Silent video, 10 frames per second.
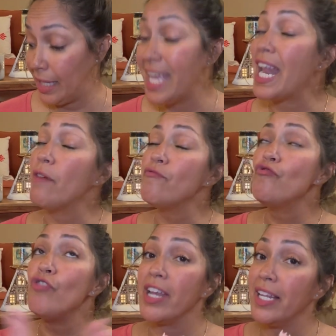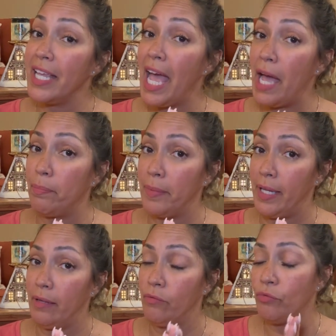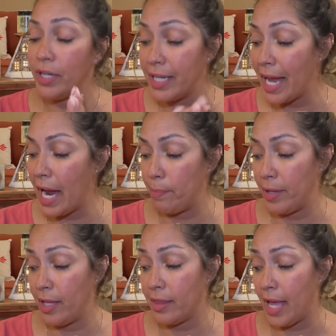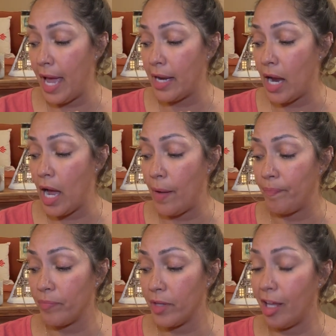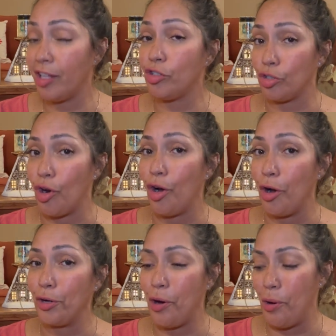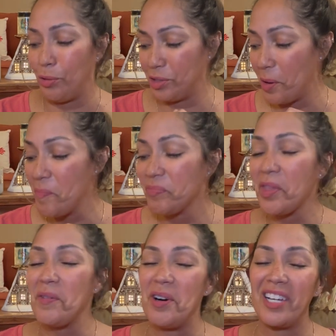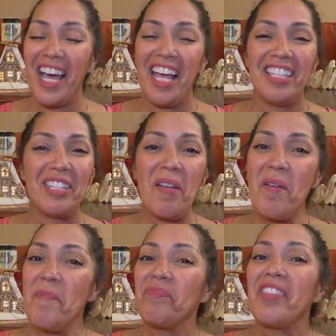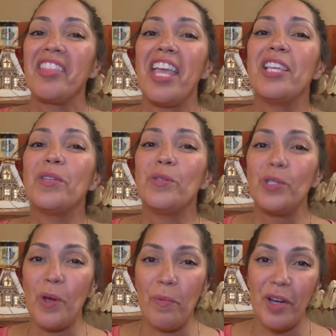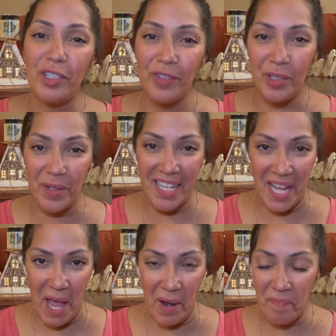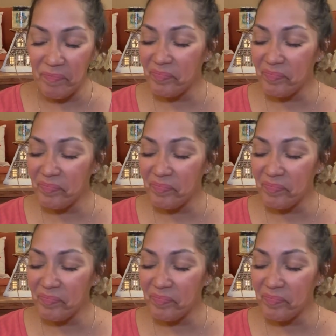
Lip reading: And I'm really happy that it's strong on cold. Well, guys, thank you so much for tuning in.